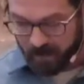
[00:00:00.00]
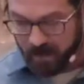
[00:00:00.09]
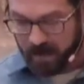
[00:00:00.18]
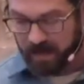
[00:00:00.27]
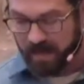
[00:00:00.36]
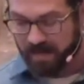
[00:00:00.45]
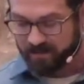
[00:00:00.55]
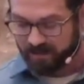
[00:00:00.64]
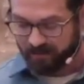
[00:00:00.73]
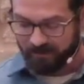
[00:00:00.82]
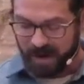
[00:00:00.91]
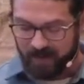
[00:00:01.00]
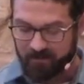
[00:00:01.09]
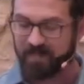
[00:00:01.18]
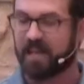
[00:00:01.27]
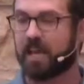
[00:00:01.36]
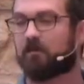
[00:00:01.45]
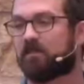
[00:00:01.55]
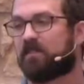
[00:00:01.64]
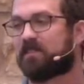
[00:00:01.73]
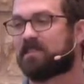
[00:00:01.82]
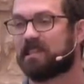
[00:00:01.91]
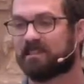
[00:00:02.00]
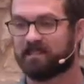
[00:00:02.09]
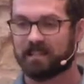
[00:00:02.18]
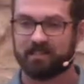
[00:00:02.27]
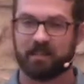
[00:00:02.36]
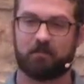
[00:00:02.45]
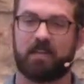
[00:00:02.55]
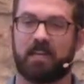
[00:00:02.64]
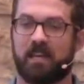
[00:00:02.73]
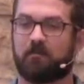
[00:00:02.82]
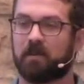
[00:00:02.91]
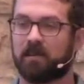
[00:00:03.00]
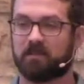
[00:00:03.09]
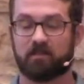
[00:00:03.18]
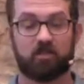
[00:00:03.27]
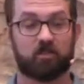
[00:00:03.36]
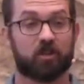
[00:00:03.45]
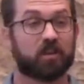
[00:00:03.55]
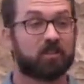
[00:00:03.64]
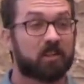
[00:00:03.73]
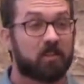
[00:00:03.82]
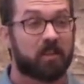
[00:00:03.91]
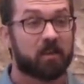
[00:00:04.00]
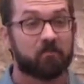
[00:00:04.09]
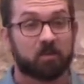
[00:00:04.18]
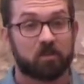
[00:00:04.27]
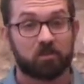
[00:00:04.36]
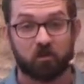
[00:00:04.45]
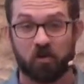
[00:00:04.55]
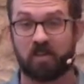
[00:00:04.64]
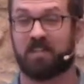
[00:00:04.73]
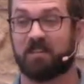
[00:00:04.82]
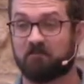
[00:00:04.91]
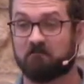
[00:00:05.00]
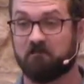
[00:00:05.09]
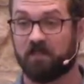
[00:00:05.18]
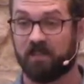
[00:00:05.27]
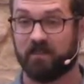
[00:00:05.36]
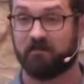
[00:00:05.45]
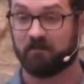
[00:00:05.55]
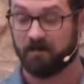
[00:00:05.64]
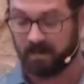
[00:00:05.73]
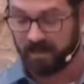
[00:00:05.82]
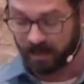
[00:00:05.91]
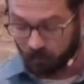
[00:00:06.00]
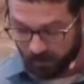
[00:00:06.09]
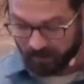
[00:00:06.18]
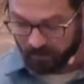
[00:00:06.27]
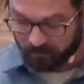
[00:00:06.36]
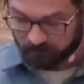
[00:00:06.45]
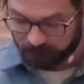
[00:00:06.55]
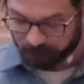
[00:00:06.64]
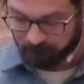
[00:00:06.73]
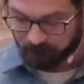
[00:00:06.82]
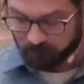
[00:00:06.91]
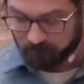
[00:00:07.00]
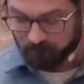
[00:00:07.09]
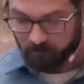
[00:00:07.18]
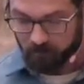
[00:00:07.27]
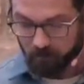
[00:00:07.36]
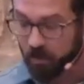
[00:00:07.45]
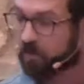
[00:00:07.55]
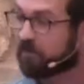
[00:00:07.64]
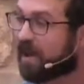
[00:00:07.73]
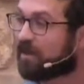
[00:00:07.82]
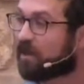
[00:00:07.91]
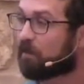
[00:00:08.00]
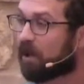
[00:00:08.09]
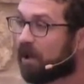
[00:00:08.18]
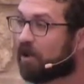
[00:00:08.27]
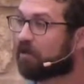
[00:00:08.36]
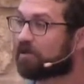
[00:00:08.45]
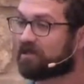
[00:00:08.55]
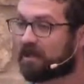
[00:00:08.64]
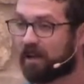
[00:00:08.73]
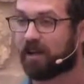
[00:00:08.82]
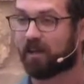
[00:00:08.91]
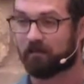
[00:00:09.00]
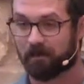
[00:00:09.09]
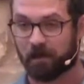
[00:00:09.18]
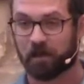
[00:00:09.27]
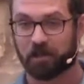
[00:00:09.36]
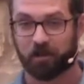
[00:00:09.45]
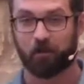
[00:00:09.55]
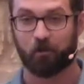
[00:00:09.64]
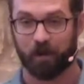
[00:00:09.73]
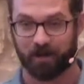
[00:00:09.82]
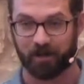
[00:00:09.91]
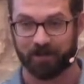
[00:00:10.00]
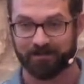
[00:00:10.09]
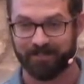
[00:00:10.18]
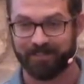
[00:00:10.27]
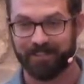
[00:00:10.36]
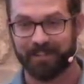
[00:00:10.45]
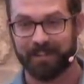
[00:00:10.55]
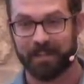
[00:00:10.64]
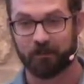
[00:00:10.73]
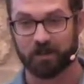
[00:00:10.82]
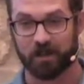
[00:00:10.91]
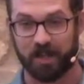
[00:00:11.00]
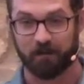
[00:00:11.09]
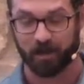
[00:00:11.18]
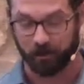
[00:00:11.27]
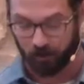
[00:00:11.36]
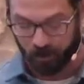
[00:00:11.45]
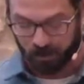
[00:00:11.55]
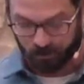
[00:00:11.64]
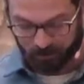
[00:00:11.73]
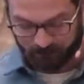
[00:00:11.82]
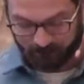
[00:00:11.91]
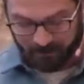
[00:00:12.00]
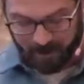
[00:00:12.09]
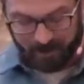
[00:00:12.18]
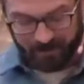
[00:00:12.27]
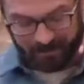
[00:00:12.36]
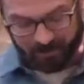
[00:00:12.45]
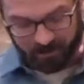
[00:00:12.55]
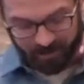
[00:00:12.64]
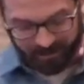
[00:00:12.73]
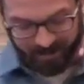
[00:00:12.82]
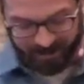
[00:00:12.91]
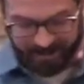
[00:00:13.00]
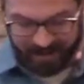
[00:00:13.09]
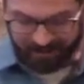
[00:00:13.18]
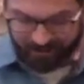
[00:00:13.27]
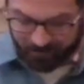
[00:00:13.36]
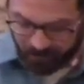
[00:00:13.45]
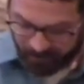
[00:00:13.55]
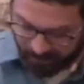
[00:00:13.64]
and as he arrives in Athens, he sets up camp. He has instructed them to join him, them, and he waits. But we find that Paul was not a very good waiter. He was a lot better preacher. Let's turn to our text and pick